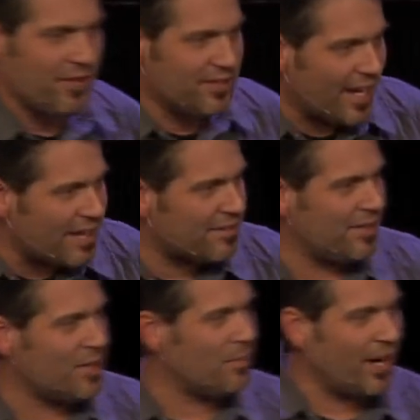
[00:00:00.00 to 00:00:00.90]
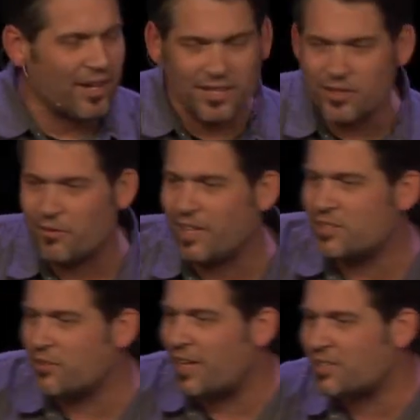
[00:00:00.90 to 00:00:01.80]
the death, and the burial, the
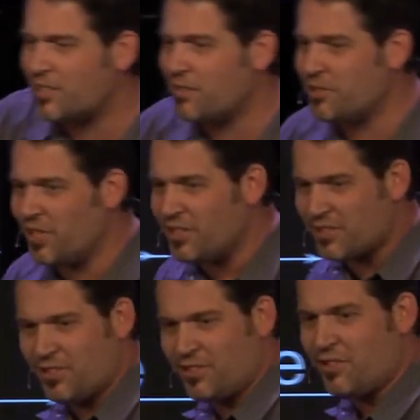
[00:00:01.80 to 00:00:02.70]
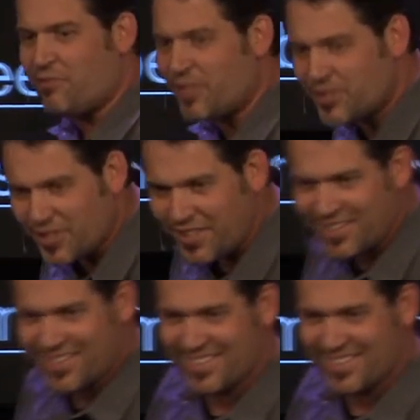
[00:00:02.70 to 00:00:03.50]
resurrection of Jesus is sufficient,